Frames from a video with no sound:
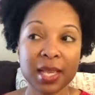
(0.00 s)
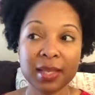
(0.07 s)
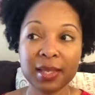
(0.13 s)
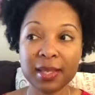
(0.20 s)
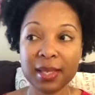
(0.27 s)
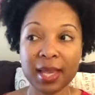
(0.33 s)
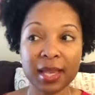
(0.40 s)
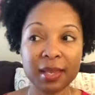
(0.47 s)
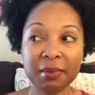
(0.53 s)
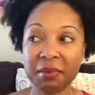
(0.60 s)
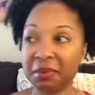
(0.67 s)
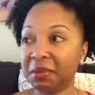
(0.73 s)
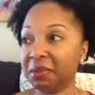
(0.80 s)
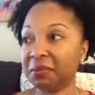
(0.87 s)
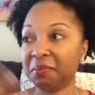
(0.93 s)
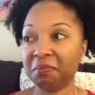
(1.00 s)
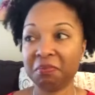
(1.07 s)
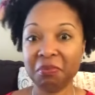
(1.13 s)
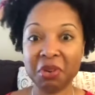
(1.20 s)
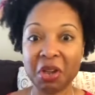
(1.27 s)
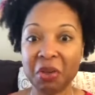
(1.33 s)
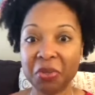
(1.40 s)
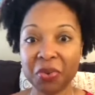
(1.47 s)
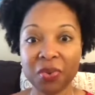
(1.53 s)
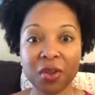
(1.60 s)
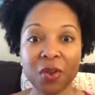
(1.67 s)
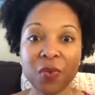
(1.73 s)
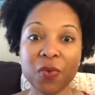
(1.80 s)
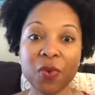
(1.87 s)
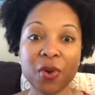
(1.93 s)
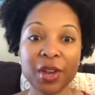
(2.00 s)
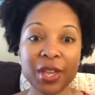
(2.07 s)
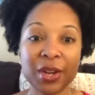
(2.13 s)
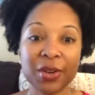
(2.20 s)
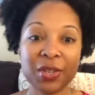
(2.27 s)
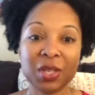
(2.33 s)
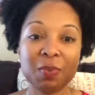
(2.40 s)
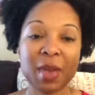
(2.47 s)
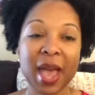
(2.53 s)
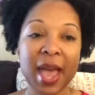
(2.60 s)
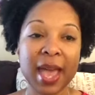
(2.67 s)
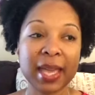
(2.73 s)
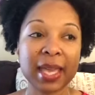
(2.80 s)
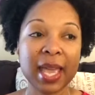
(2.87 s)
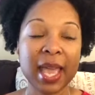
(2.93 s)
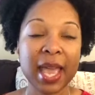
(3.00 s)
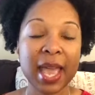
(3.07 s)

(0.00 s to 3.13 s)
since 3 or 4 years back.